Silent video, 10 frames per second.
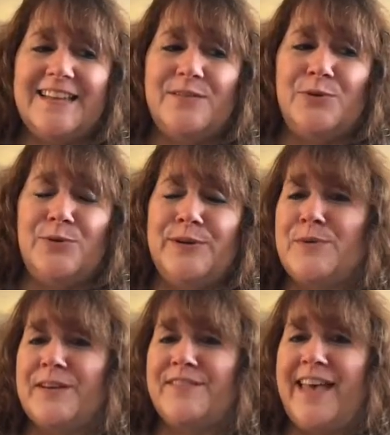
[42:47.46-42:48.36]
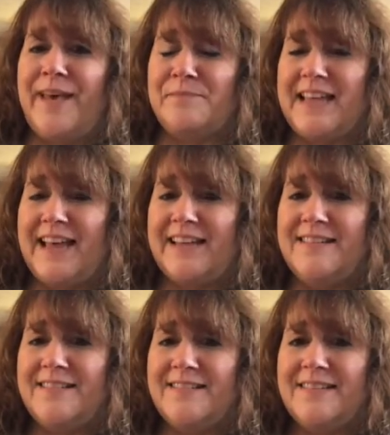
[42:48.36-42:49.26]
who is one of the Heptad,